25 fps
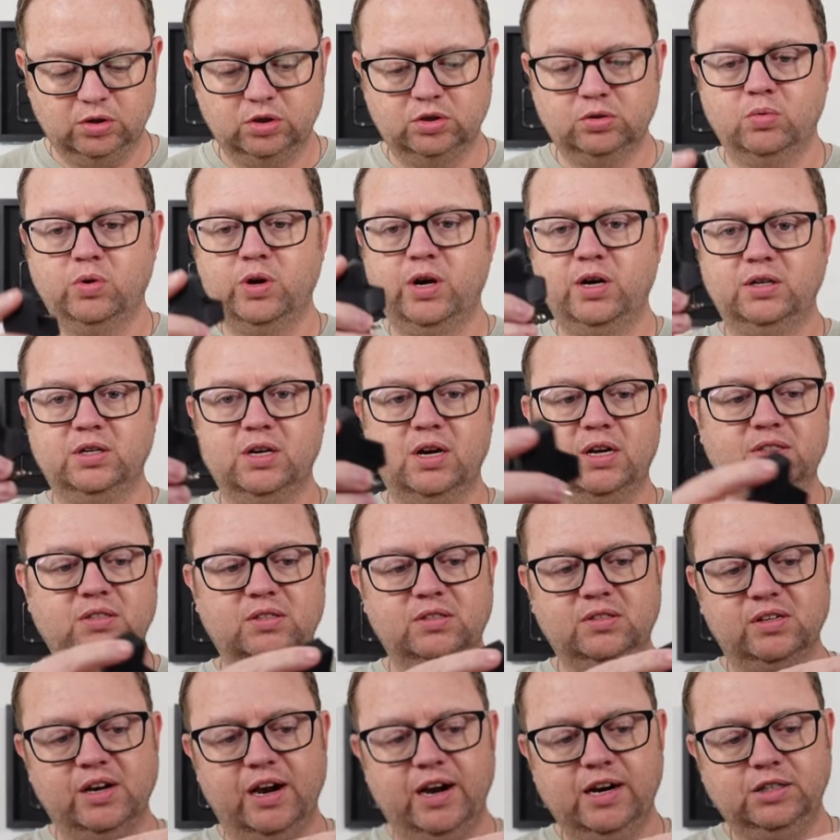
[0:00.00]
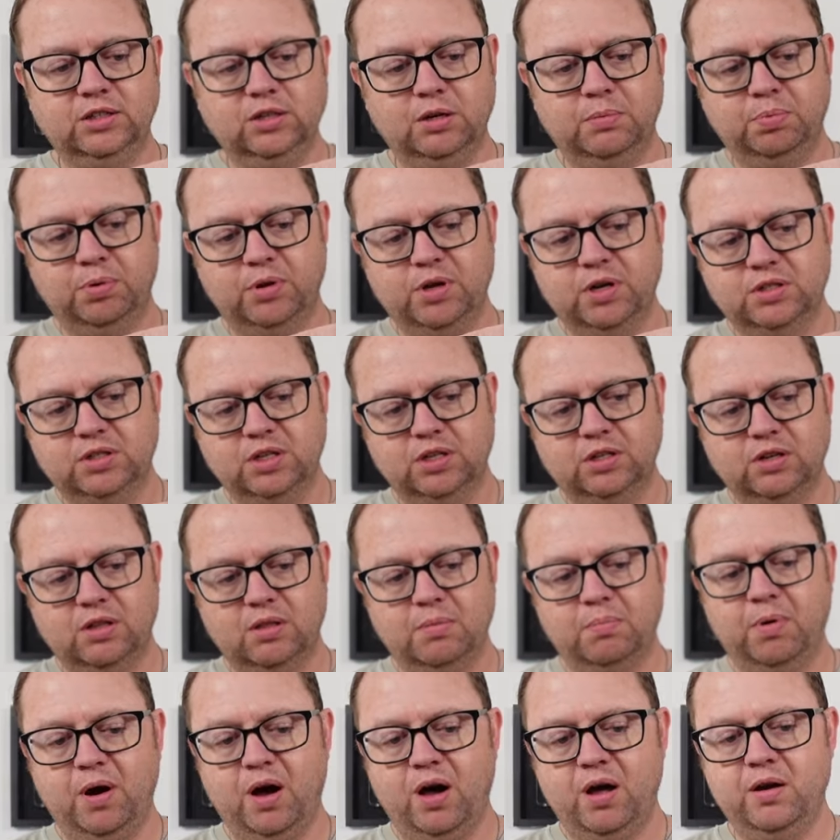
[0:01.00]
So what it does is it actually plugs into
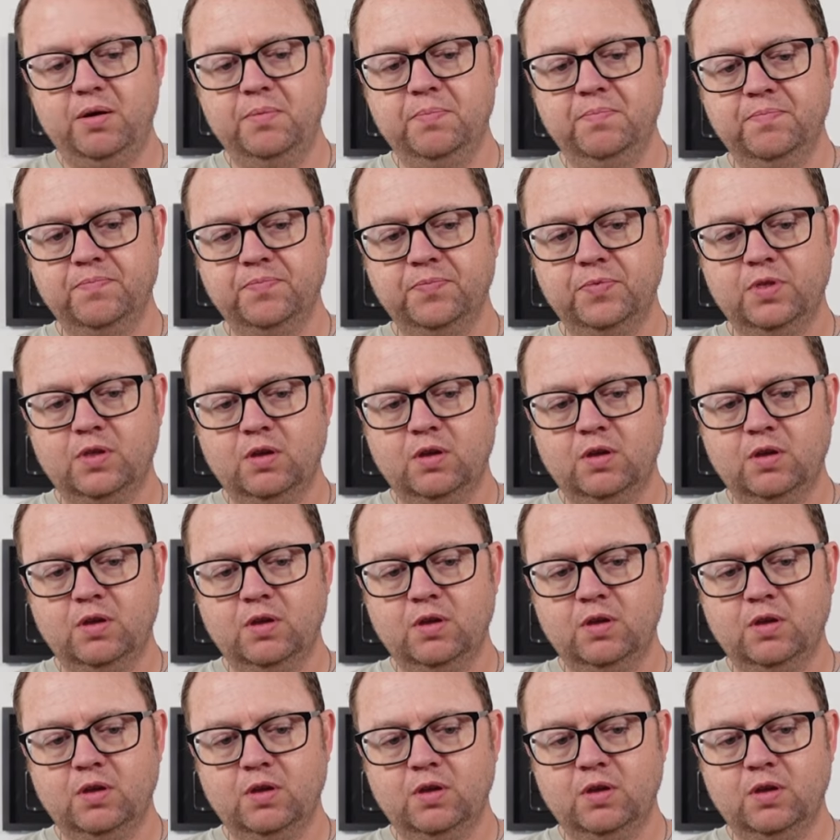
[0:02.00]
the bottom